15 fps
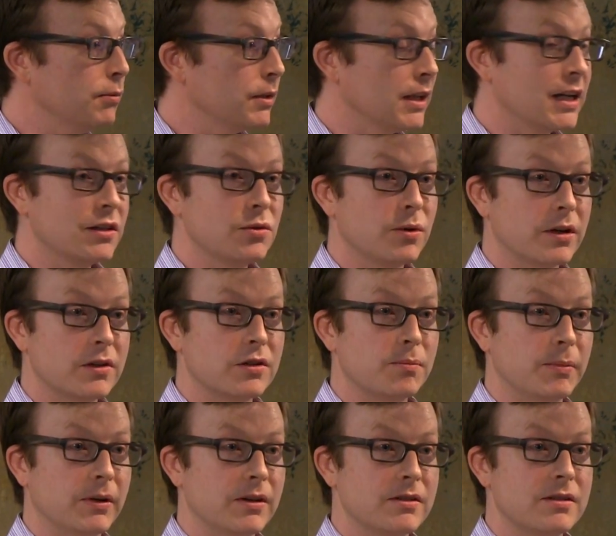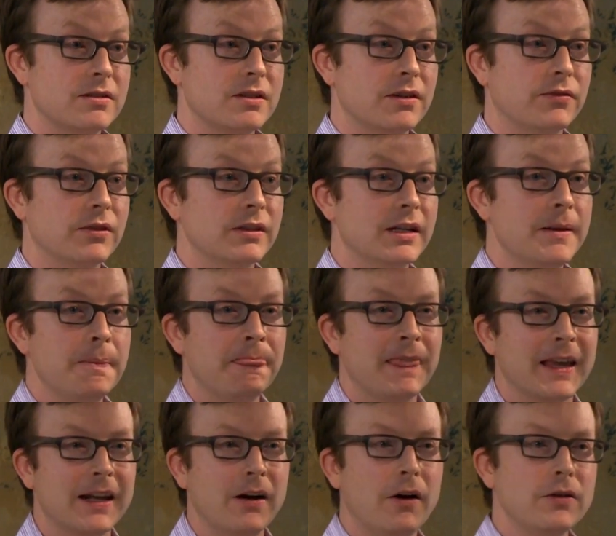relate to our experiences differently,
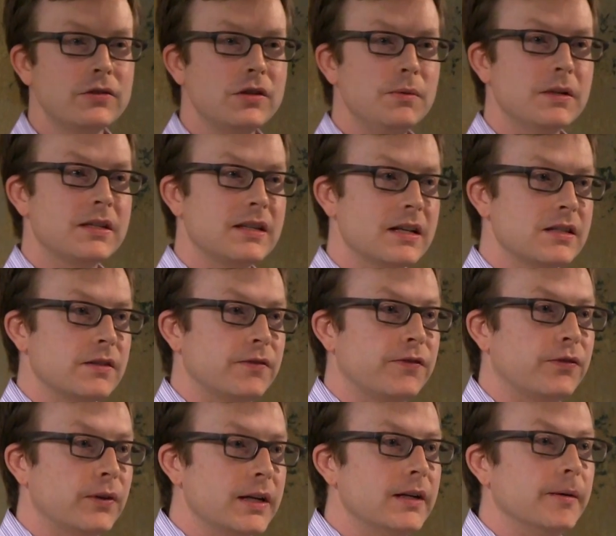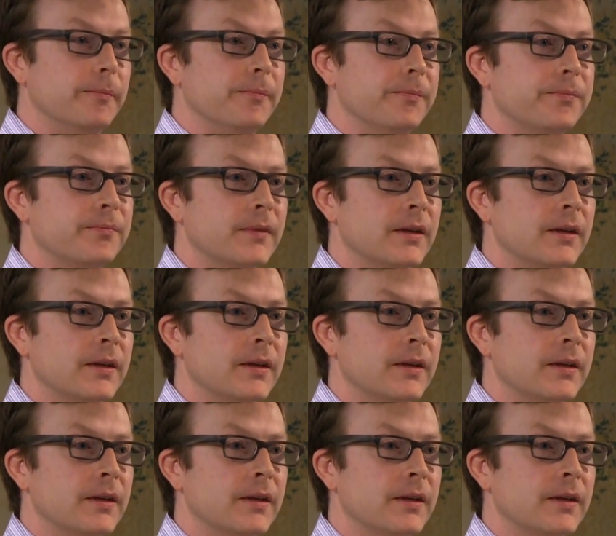and also a sense of freedom